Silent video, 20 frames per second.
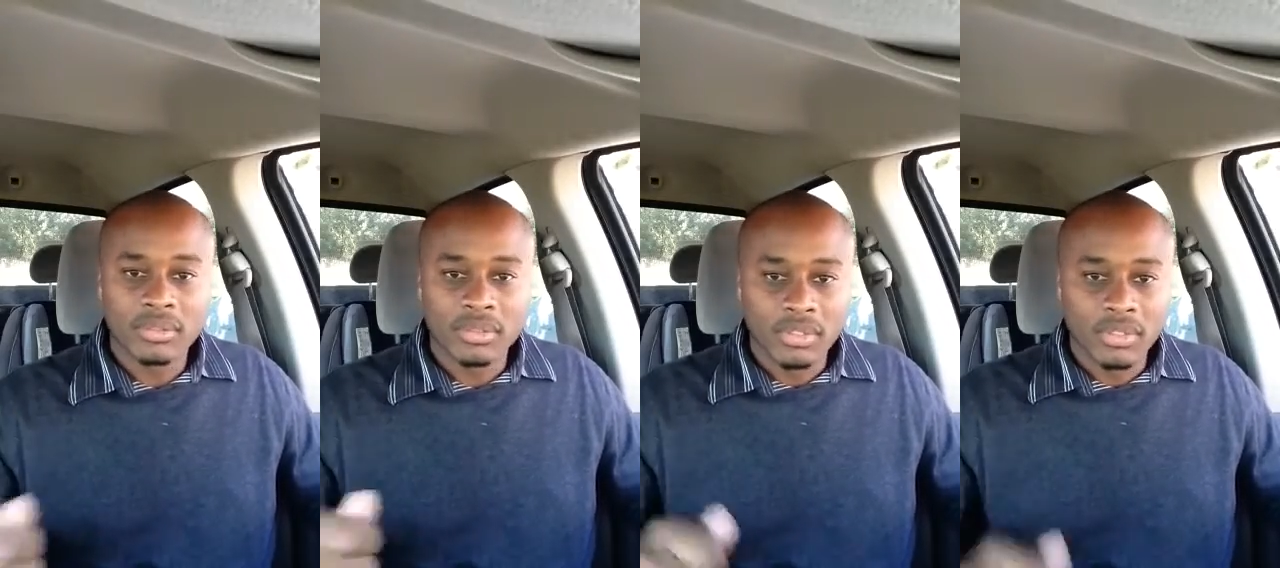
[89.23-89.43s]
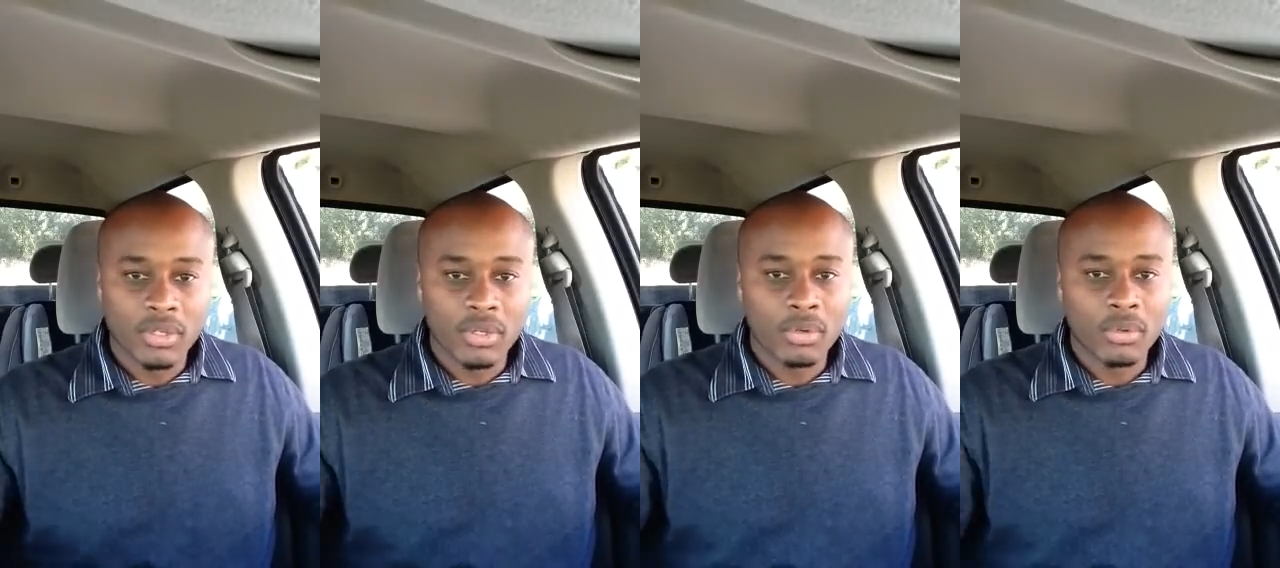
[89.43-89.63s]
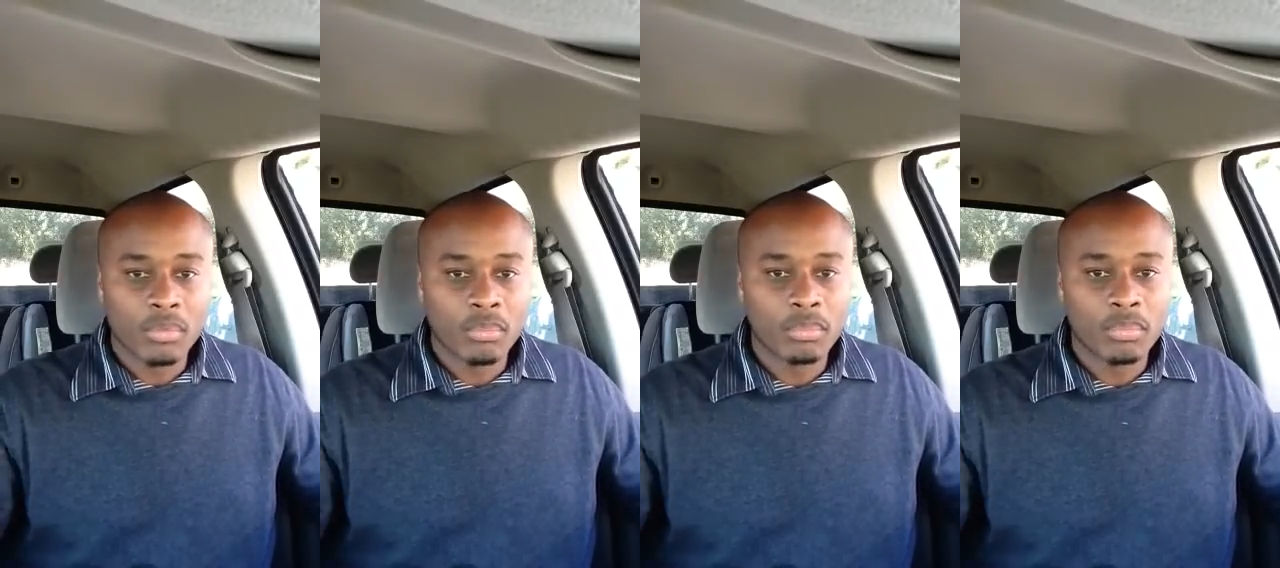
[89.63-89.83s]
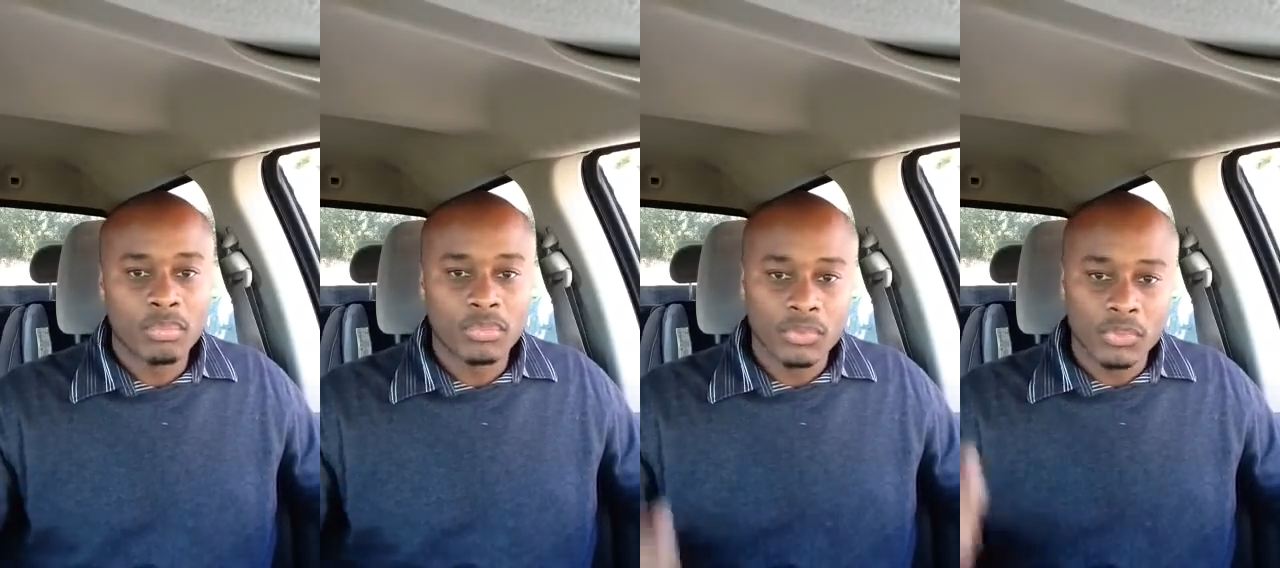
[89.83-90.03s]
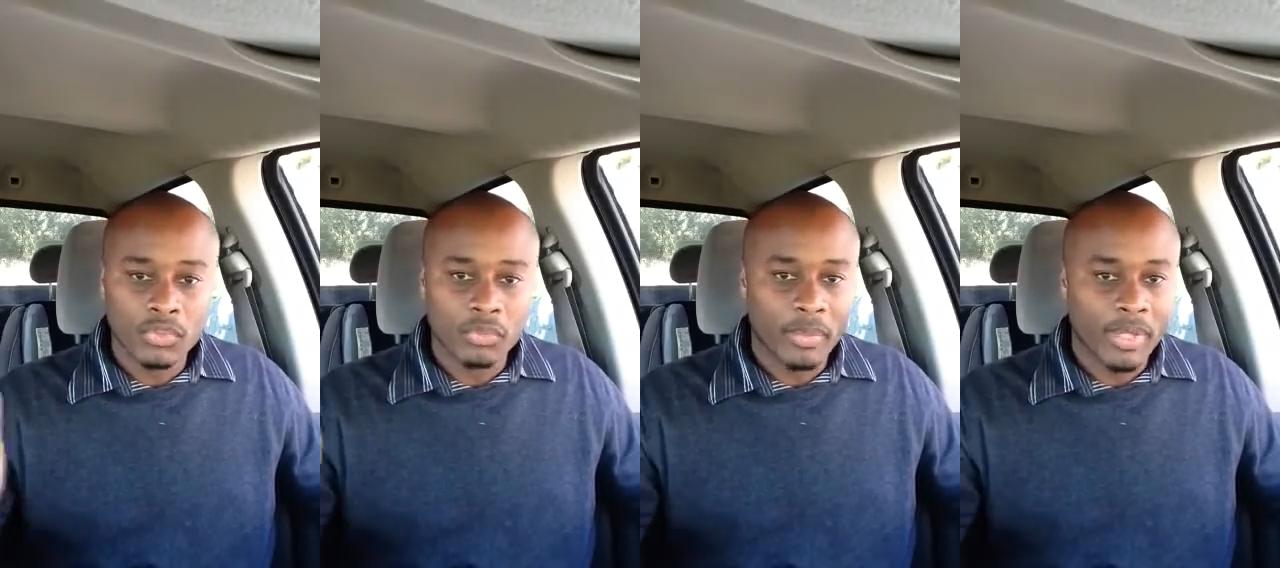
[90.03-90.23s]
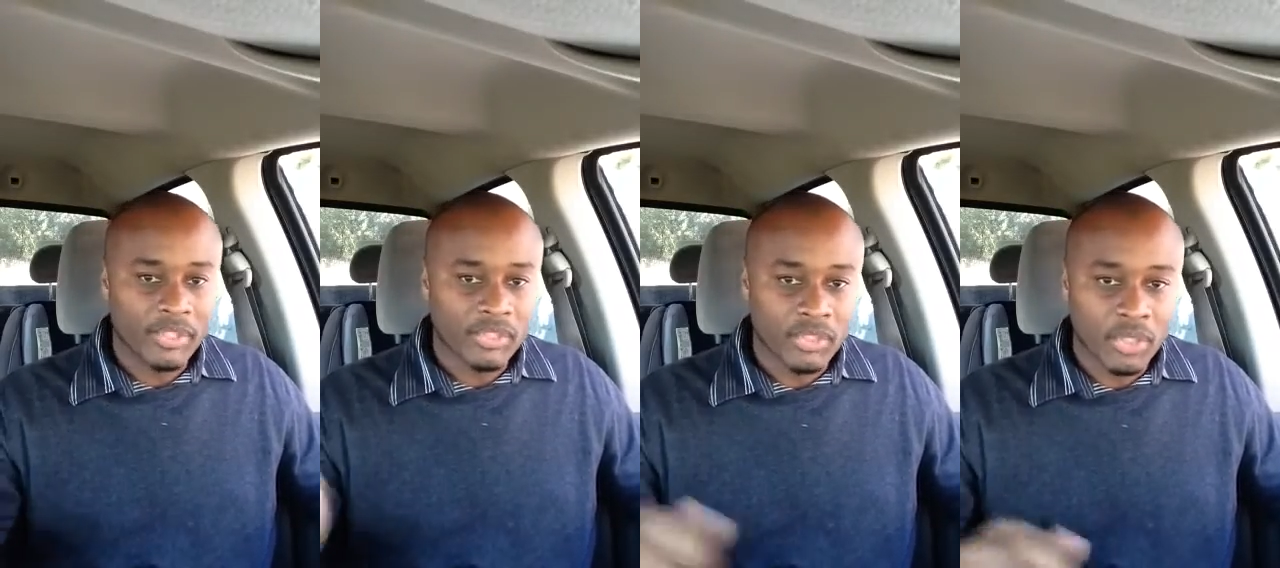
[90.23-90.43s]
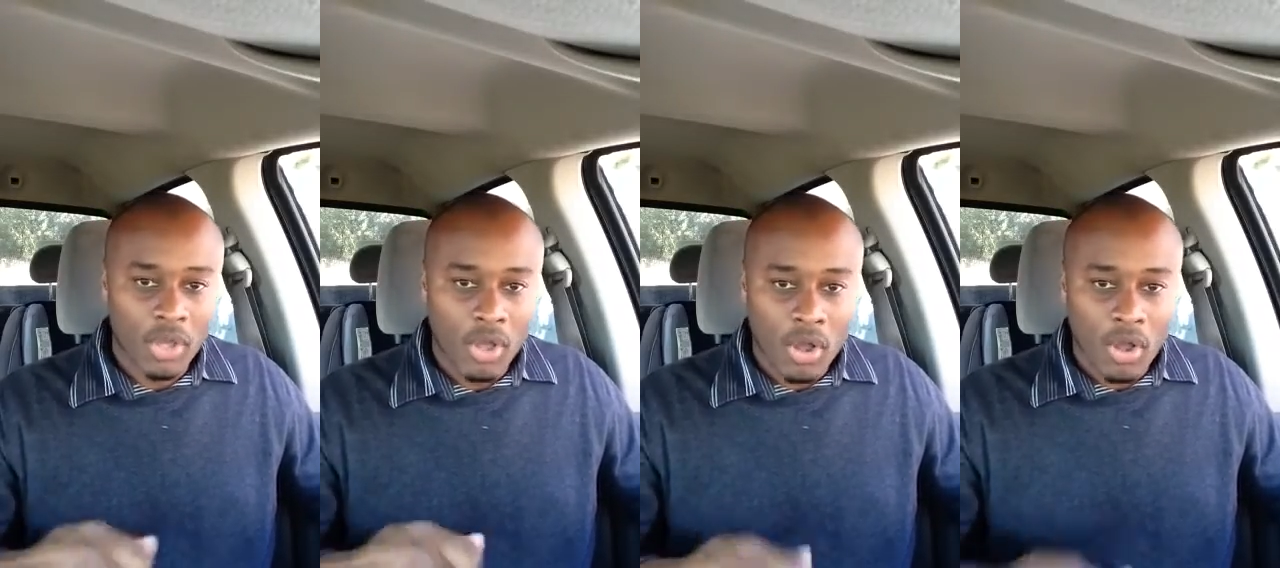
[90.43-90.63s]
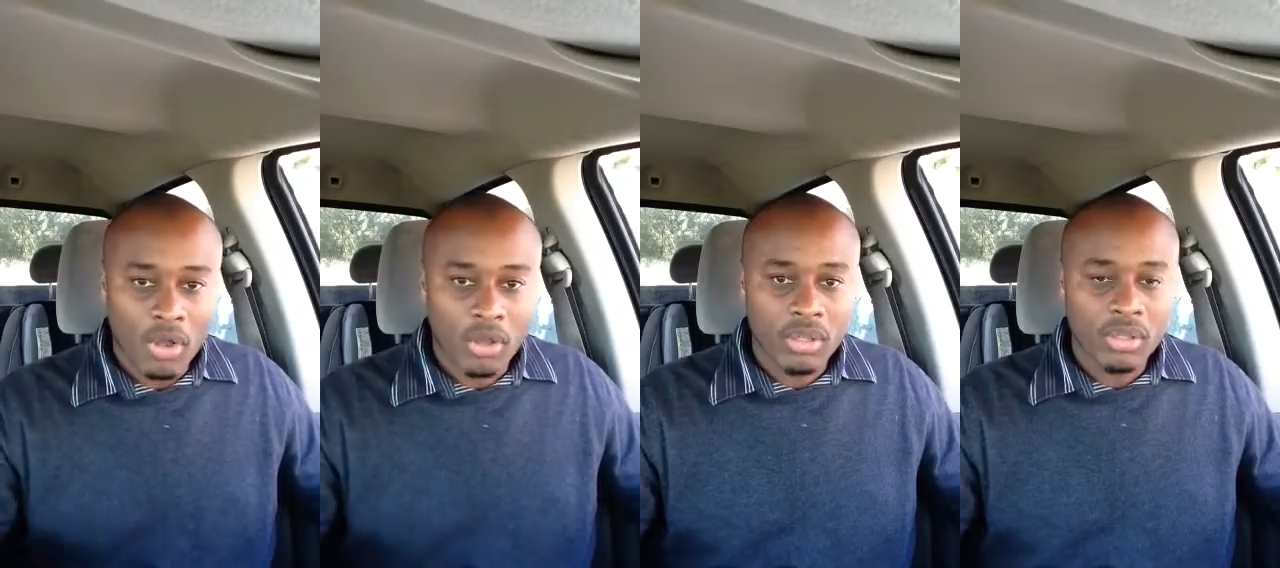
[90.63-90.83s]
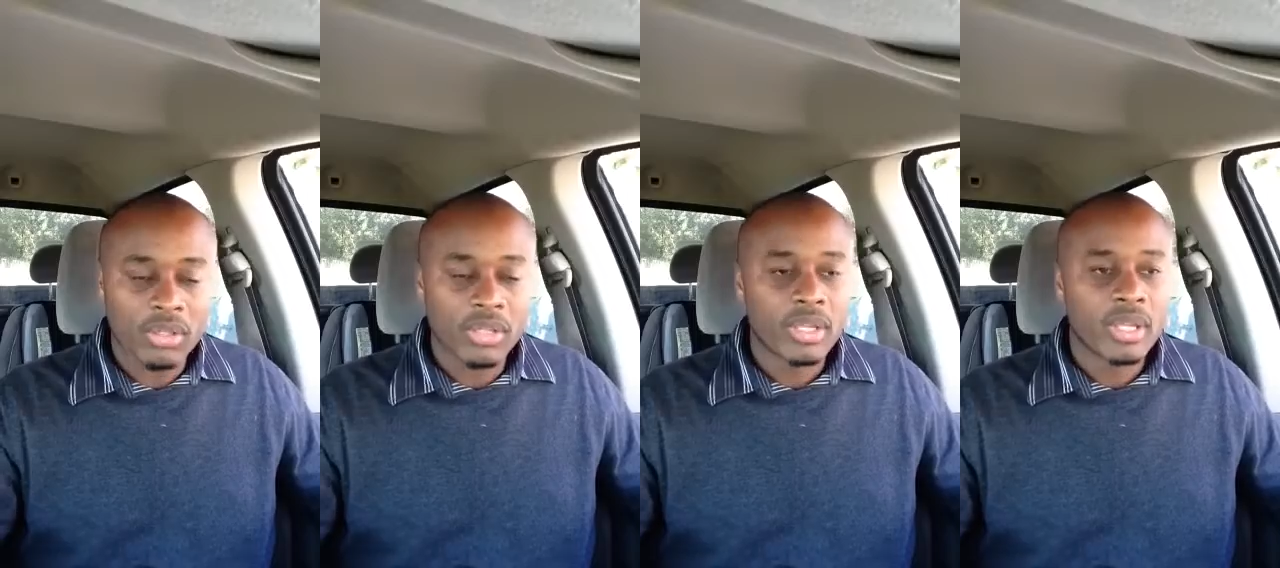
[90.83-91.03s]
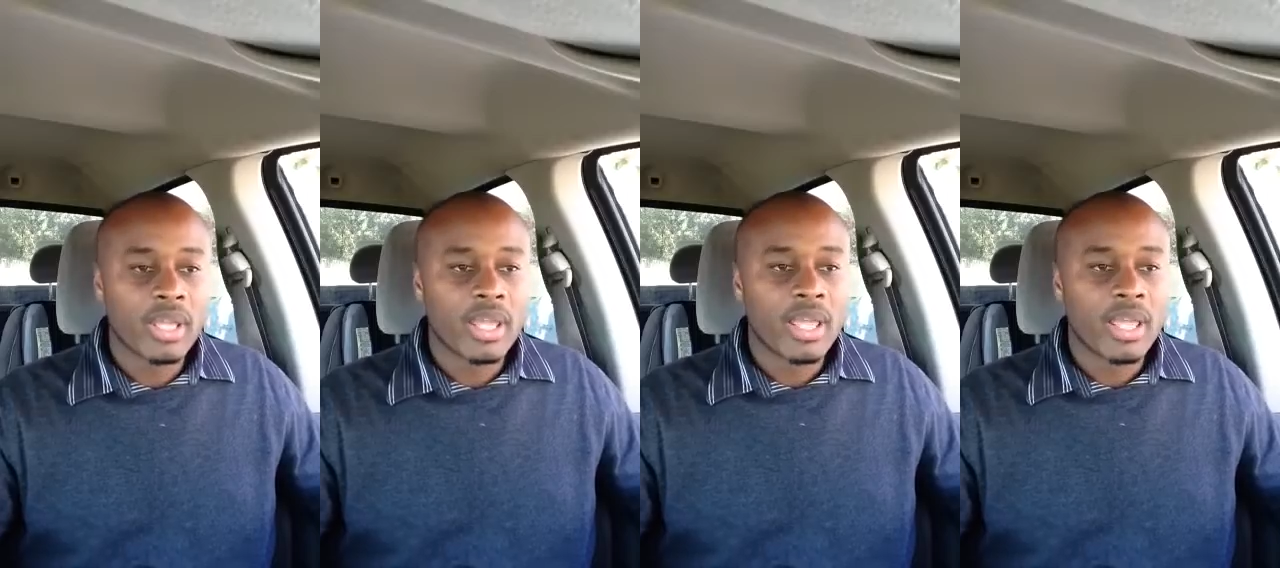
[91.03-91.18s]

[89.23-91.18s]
use my chalk,